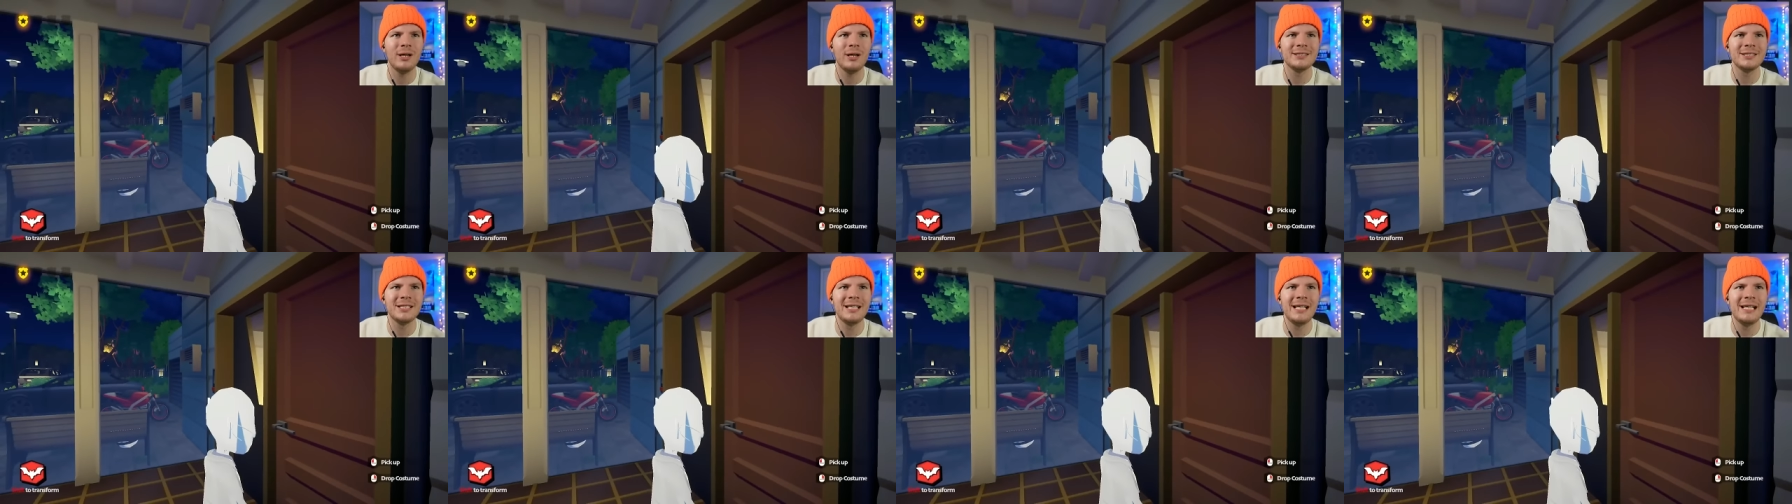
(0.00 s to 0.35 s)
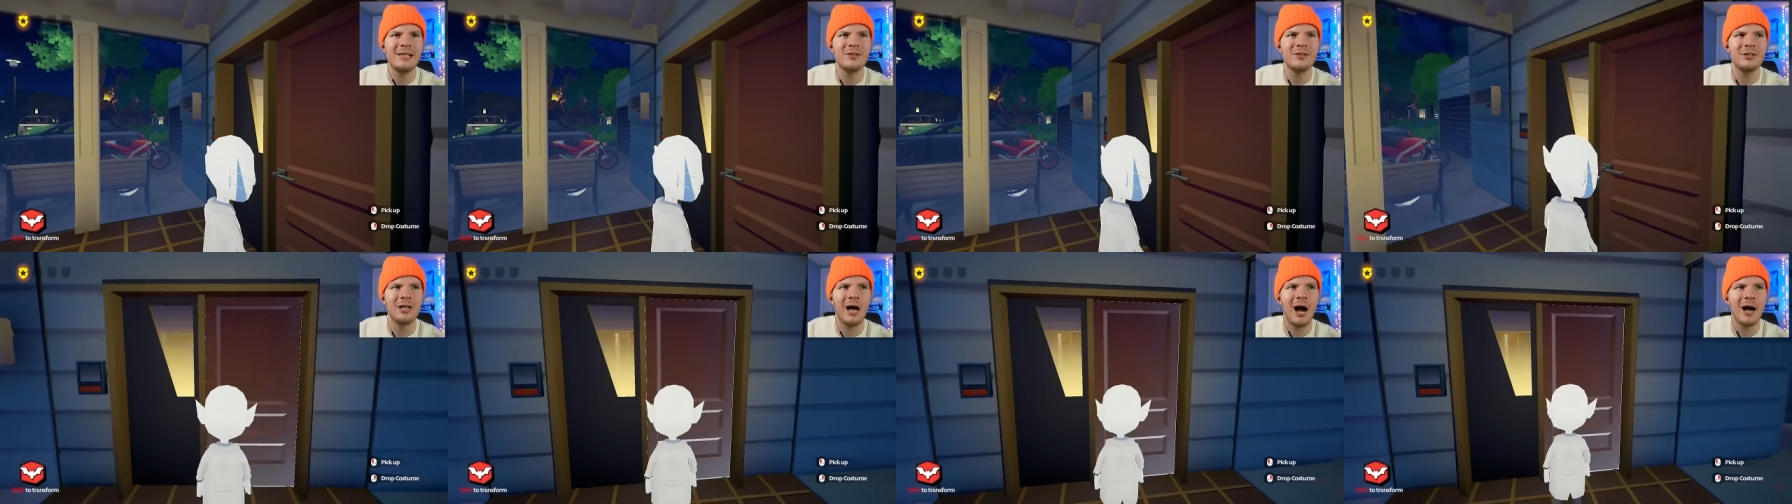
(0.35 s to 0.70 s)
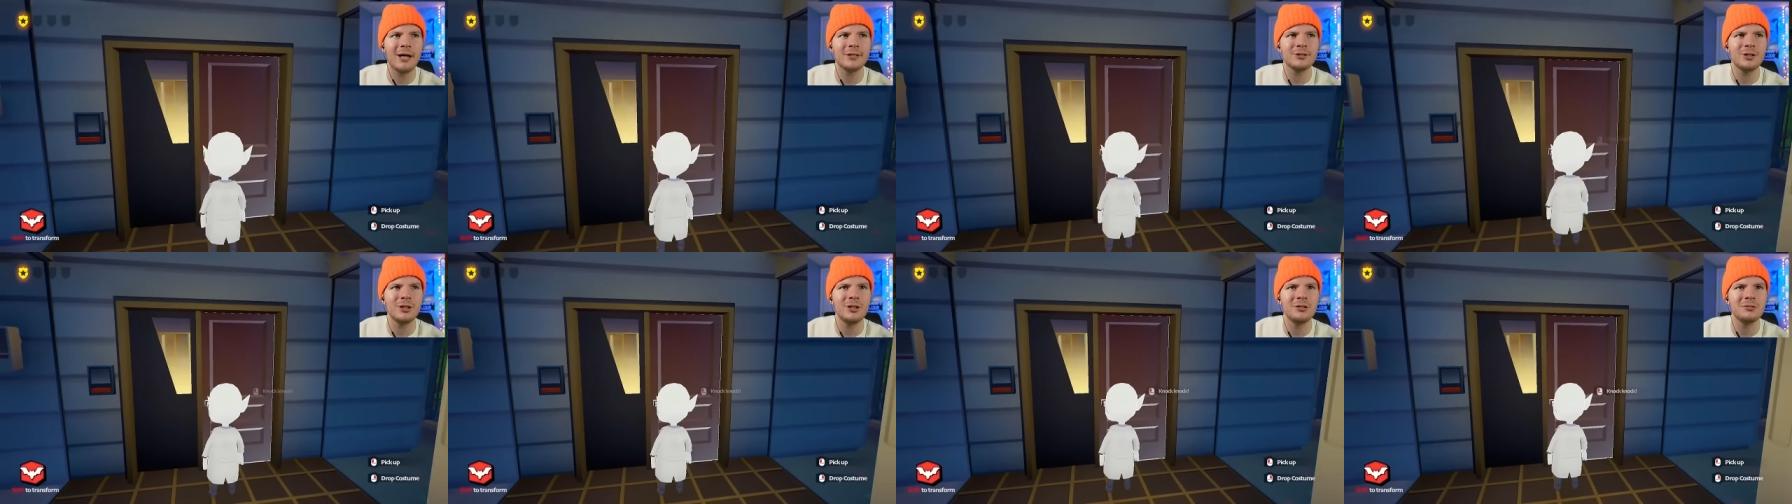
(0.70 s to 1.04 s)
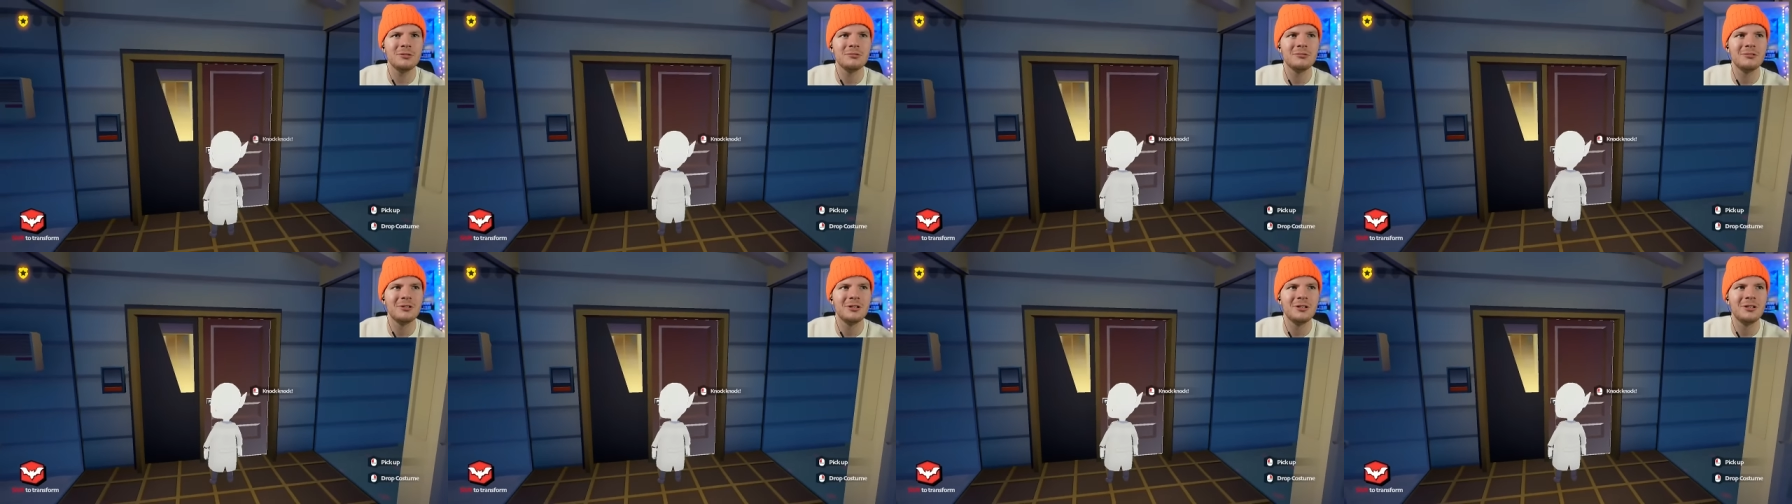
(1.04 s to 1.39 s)
isn't he the doctor?
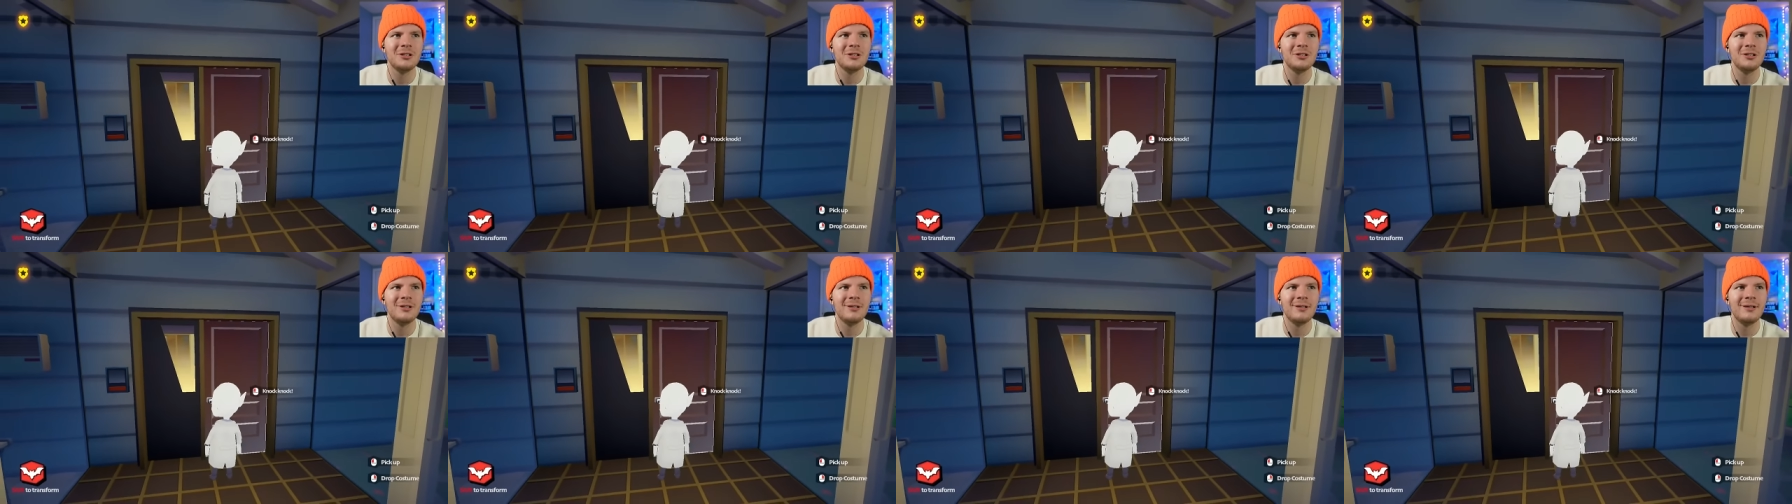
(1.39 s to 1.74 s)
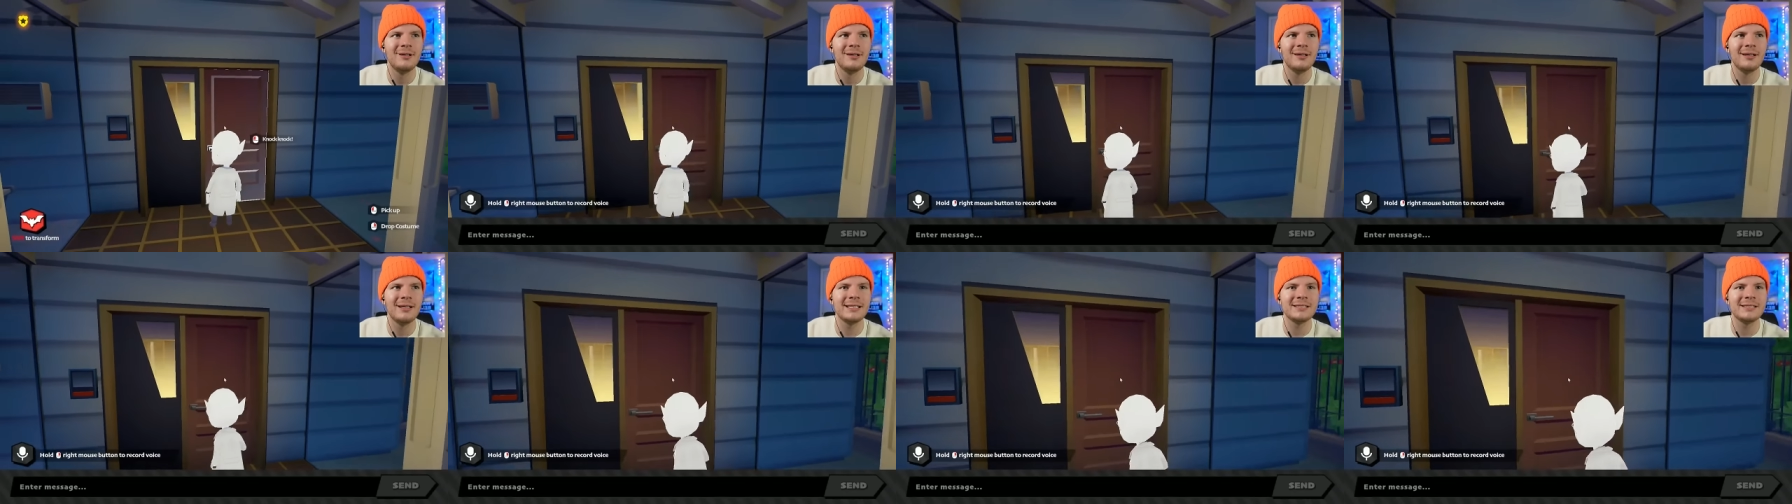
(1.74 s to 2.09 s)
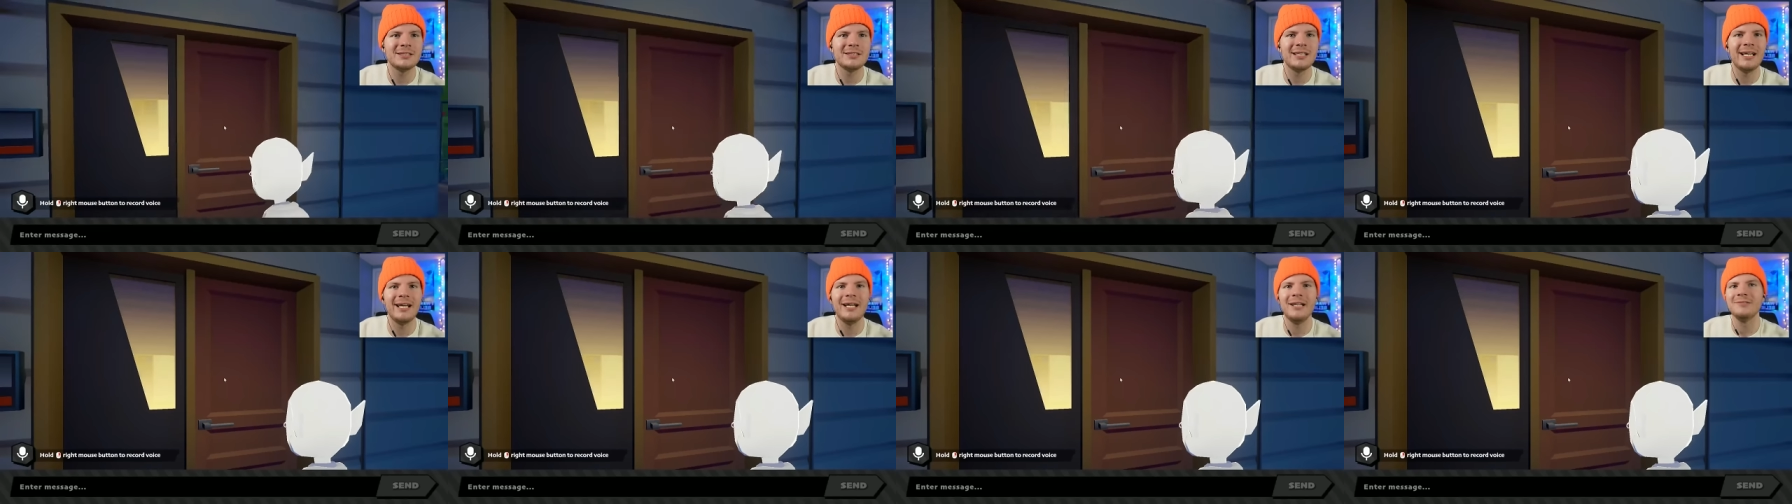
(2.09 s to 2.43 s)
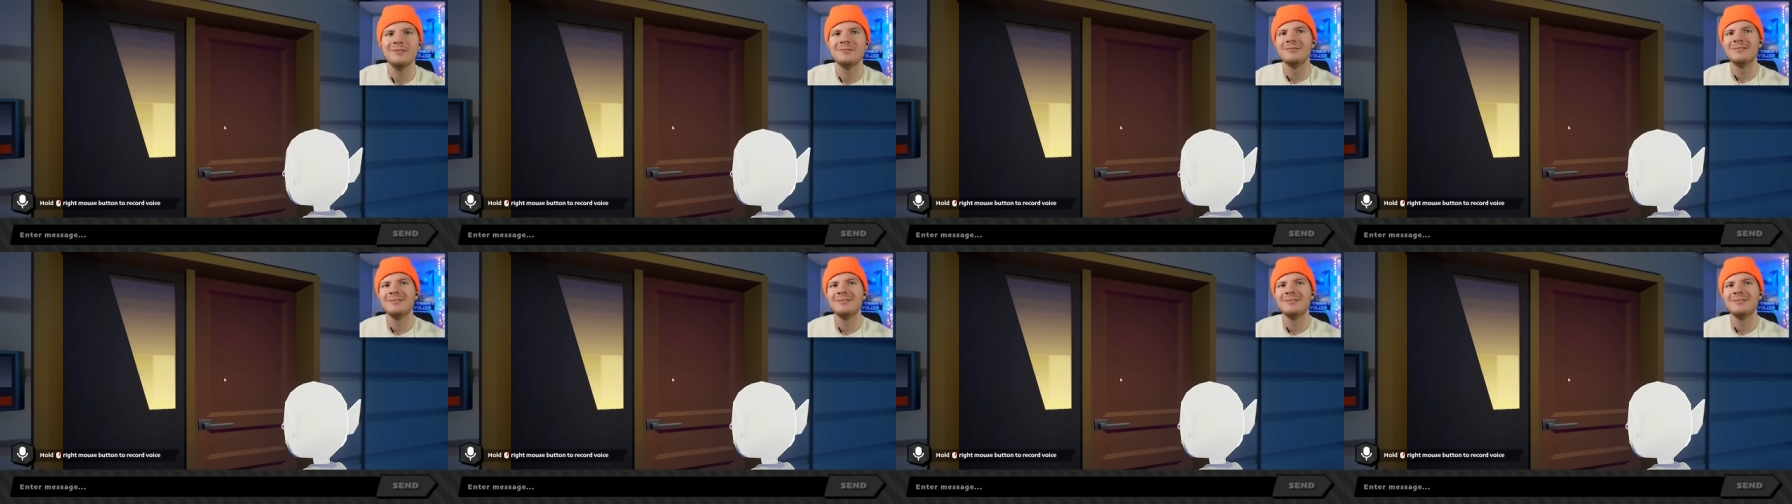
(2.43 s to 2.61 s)
Let's see.